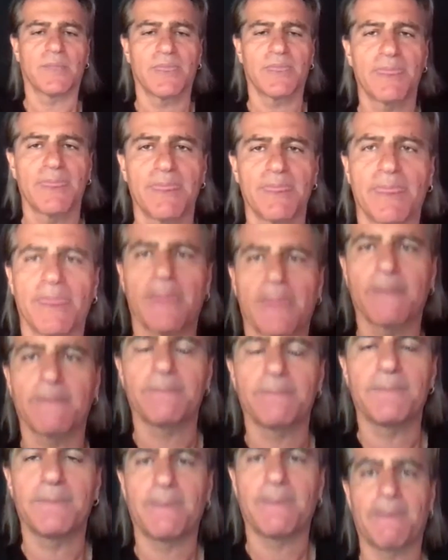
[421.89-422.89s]
you. I can
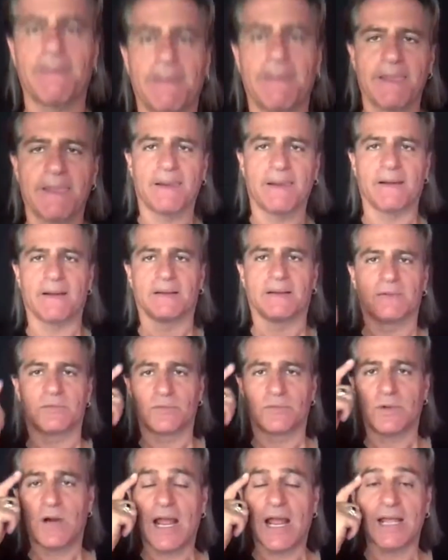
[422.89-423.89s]
understand also very
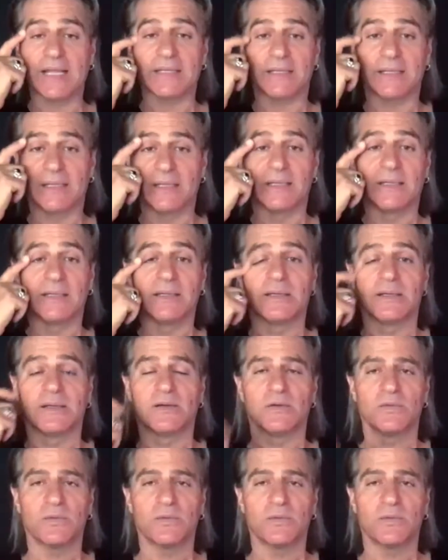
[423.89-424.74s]
right. well. Mm-hmm.